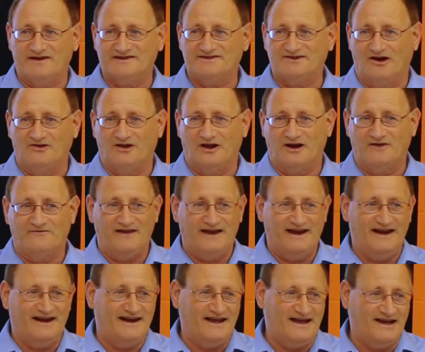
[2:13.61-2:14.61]
I saw a lot of
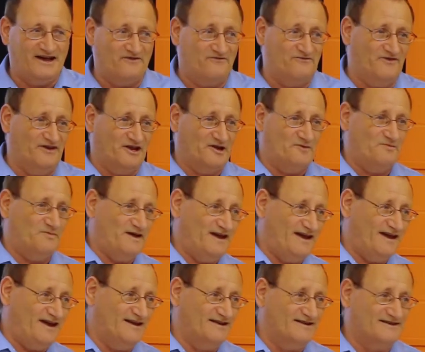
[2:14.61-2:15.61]
India,
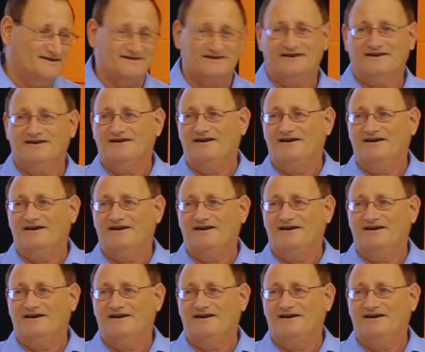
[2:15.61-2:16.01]
Philippines,